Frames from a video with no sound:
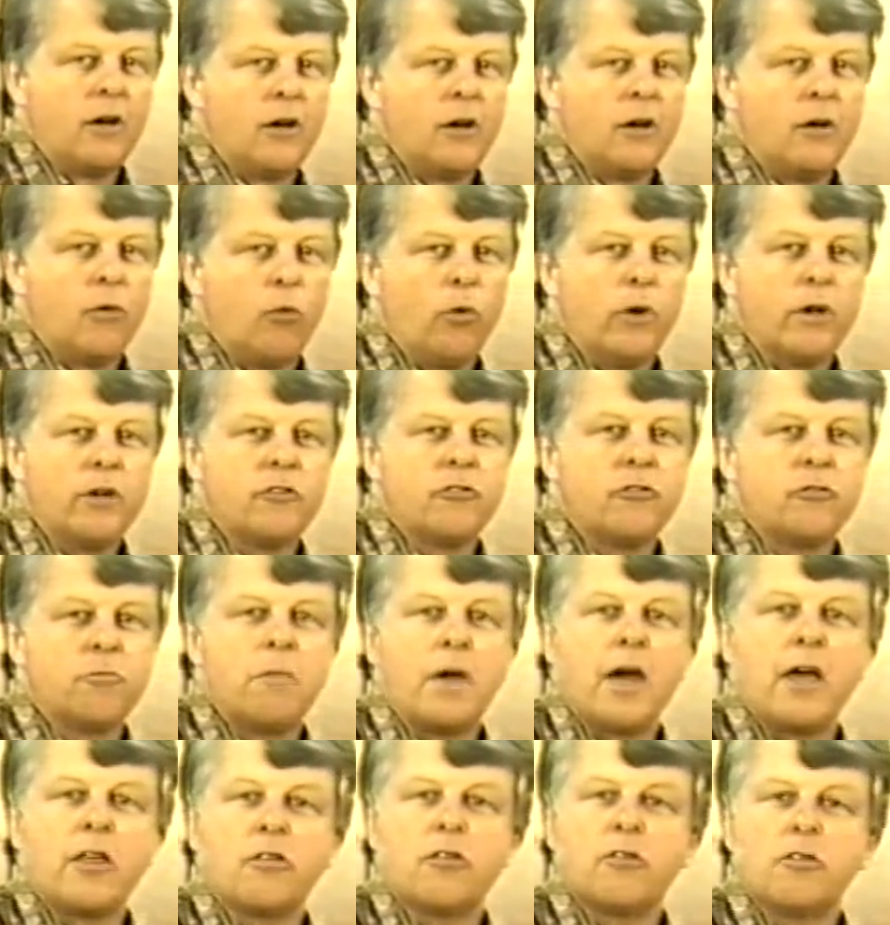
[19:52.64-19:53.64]
What is
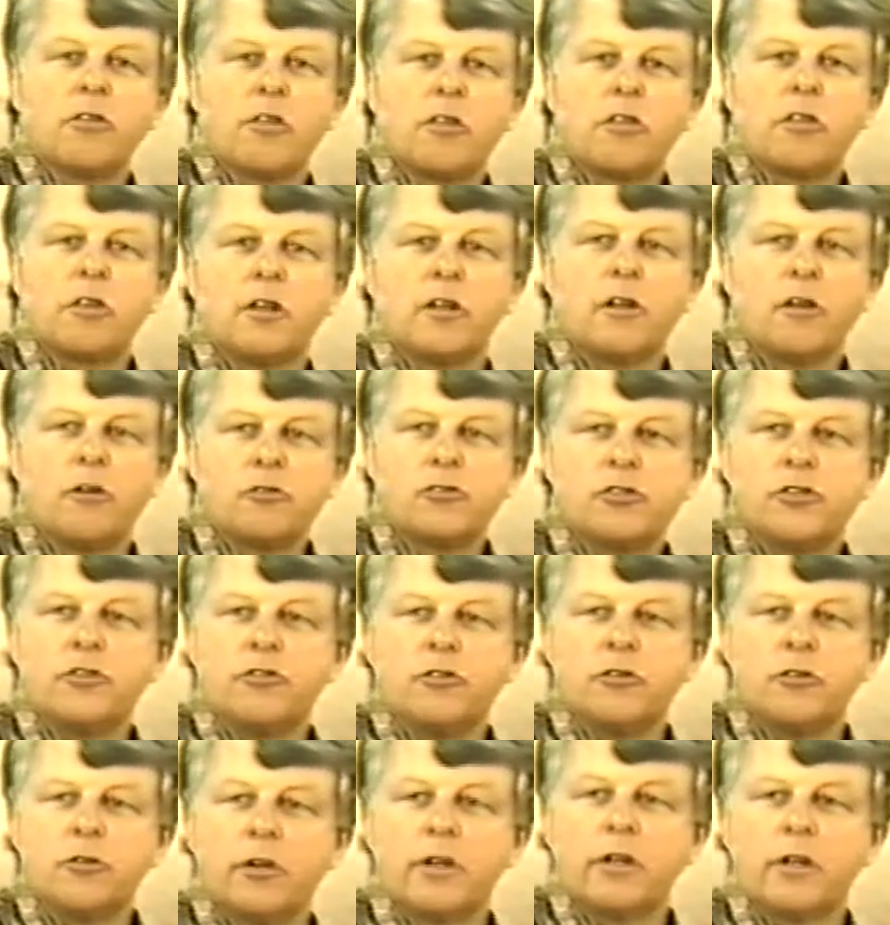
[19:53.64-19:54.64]
Matthew the theologian
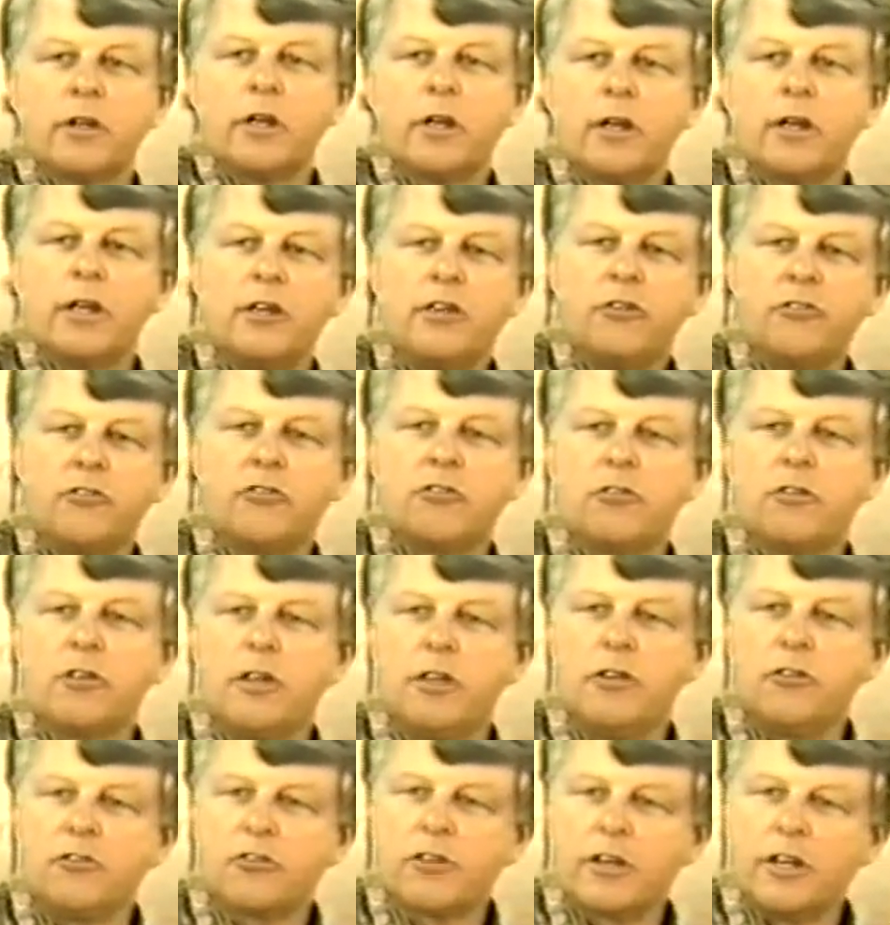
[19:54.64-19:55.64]
doing? He's,
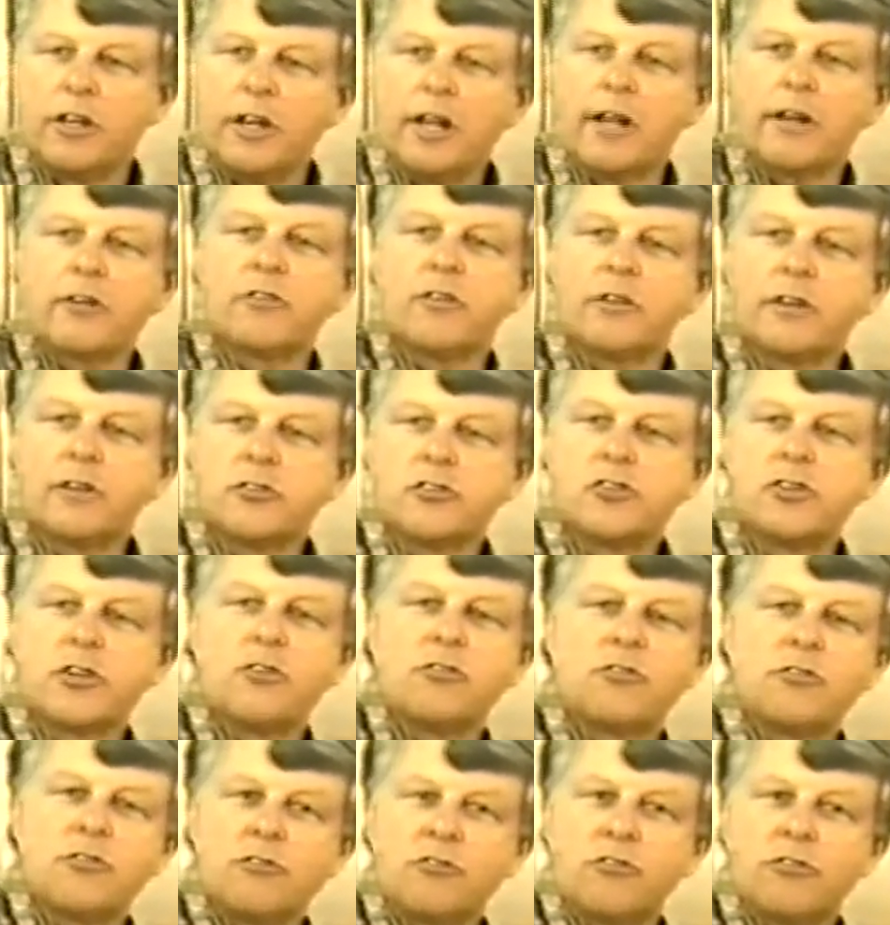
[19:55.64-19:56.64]
he's connecting
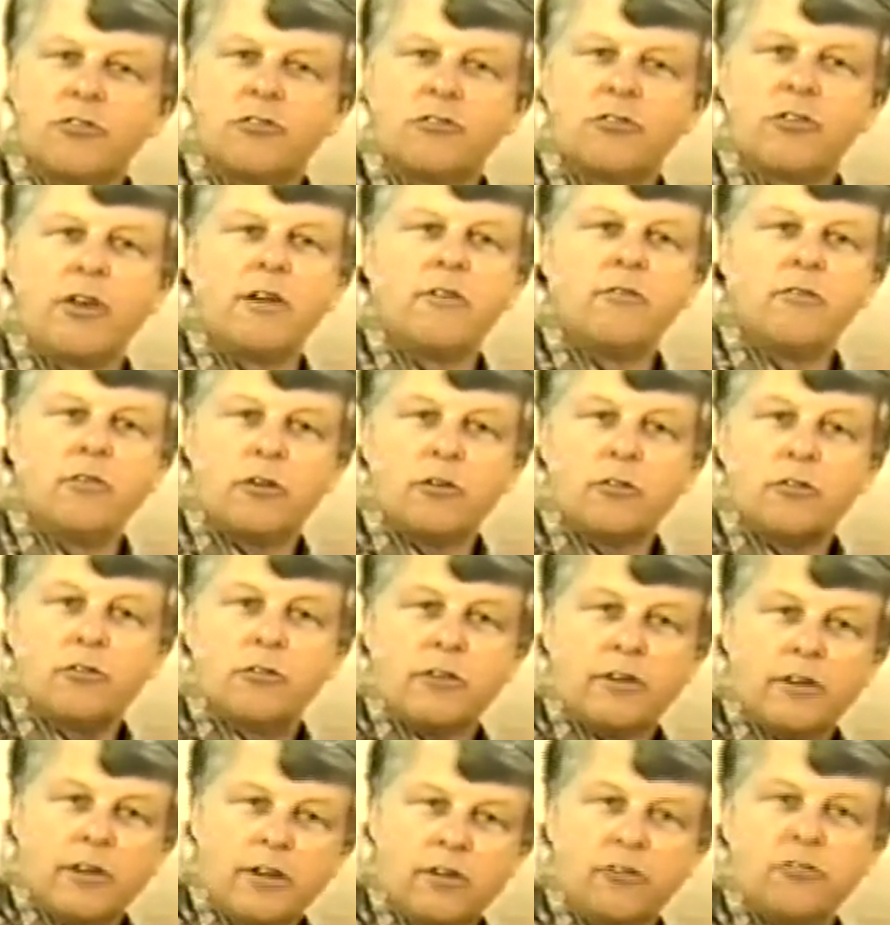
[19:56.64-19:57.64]
Jesus the Savior to
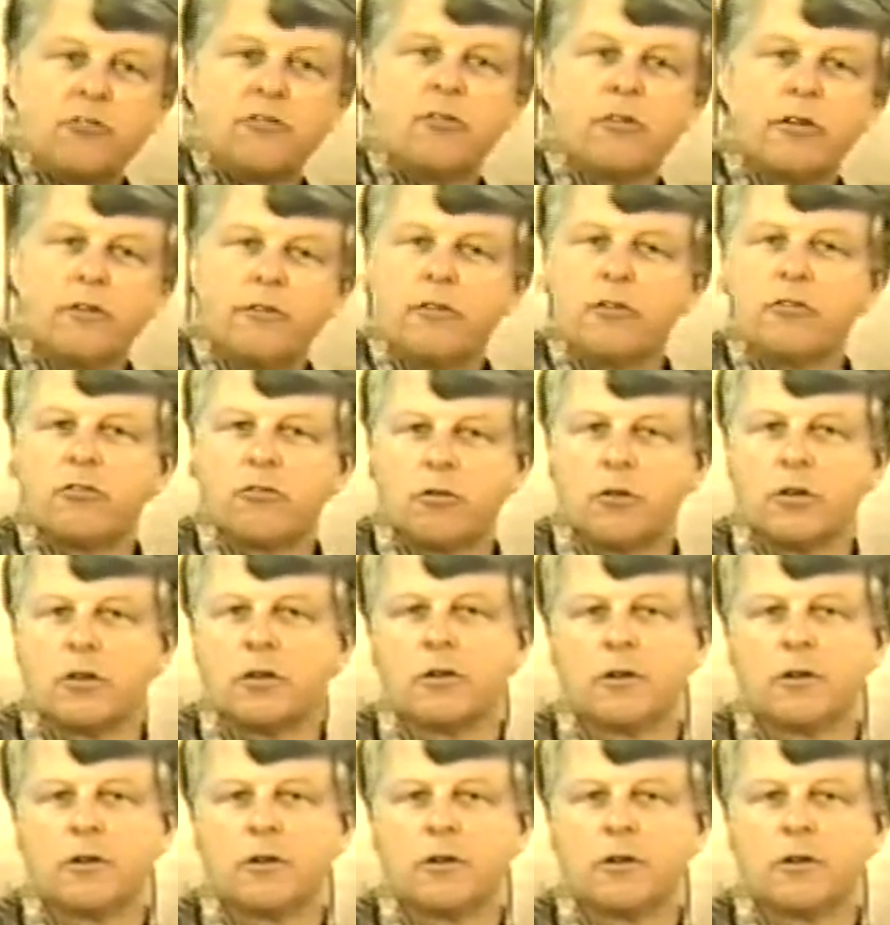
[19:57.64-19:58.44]
the history of Israel.